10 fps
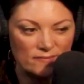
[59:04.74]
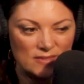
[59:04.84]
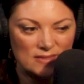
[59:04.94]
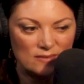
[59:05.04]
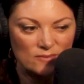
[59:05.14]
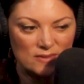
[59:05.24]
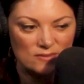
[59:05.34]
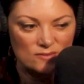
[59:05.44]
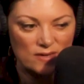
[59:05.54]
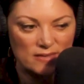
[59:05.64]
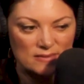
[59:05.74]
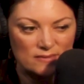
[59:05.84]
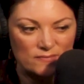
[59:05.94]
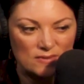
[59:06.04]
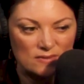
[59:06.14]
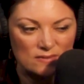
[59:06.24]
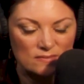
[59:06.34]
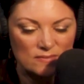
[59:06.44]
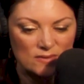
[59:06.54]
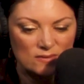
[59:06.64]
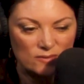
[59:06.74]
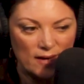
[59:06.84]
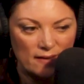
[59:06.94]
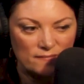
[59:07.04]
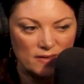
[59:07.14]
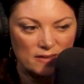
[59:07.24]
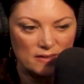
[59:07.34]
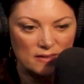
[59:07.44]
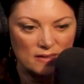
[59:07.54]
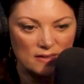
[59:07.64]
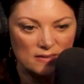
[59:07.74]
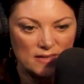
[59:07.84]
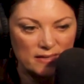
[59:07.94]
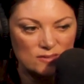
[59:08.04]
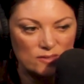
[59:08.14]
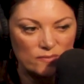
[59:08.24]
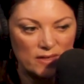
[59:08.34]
to deal with the stress of the the traffic. He takes no, you can you be in.